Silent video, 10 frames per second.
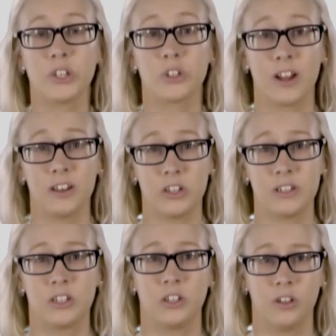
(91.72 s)
What
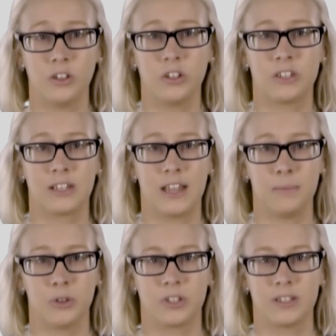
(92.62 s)
strategies do you use to
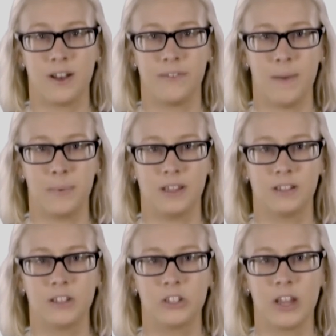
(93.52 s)
keep your staff happy?
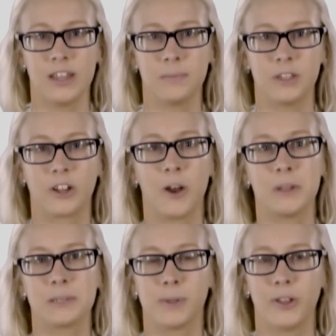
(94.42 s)
Share them in the
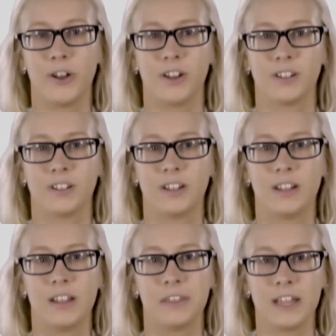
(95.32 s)
comments below.
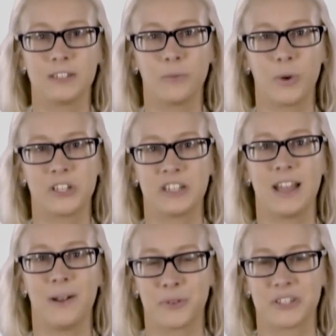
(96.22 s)
Thanks for
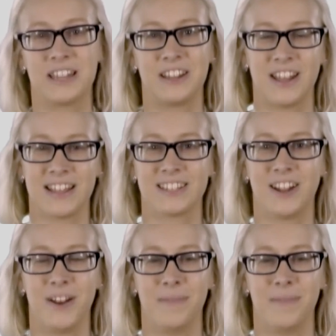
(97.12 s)
watching, and we'll see you next